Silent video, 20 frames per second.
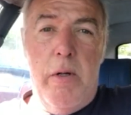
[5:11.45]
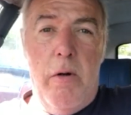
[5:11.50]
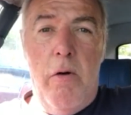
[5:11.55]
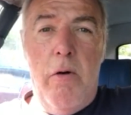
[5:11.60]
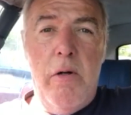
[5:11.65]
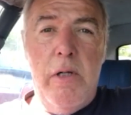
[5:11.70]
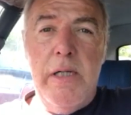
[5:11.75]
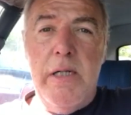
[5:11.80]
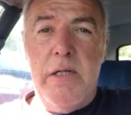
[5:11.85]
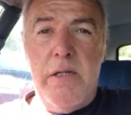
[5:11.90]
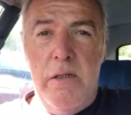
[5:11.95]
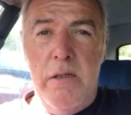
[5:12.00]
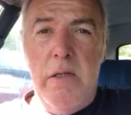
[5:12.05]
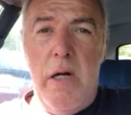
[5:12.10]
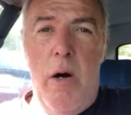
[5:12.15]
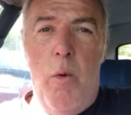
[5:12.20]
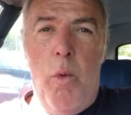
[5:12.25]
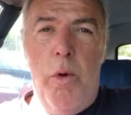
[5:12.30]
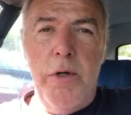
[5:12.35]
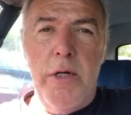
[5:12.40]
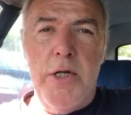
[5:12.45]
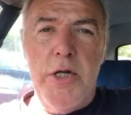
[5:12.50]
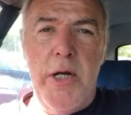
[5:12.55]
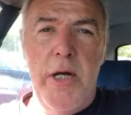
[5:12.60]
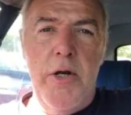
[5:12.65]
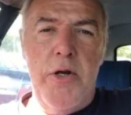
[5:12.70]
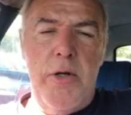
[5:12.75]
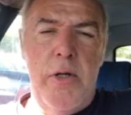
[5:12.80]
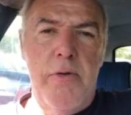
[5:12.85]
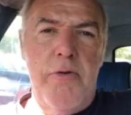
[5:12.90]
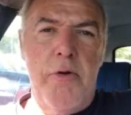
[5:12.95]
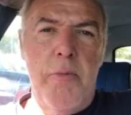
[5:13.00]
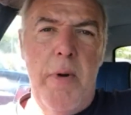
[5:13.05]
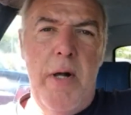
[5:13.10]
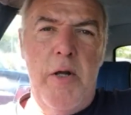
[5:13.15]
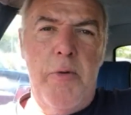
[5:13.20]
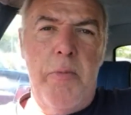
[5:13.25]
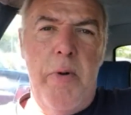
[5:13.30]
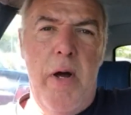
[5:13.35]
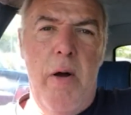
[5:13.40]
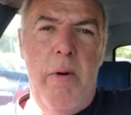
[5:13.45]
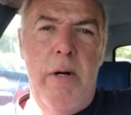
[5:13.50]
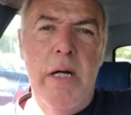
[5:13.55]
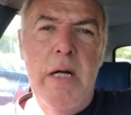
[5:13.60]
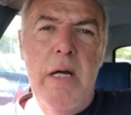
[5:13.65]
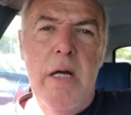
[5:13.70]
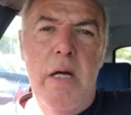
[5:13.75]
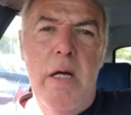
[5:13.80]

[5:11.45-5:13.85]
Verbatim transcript: or at least I want to change it to miles per hour.